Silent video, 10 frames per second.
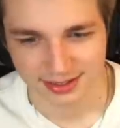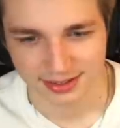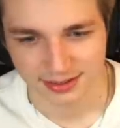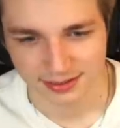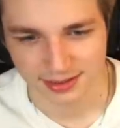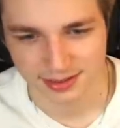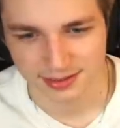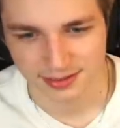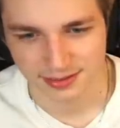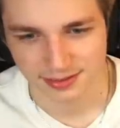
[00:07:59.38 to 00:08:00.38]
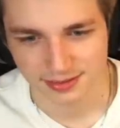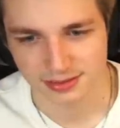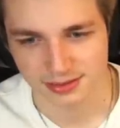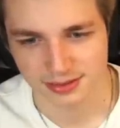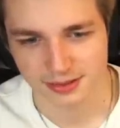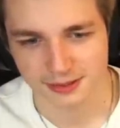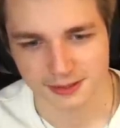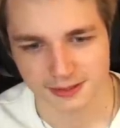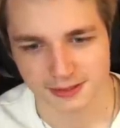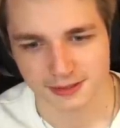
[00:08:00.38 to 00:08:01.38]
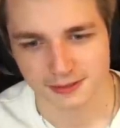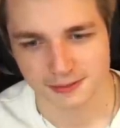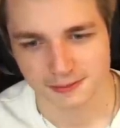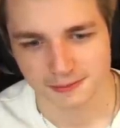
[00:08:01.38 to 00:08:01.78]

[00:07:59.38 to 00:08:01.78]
Nothing is said.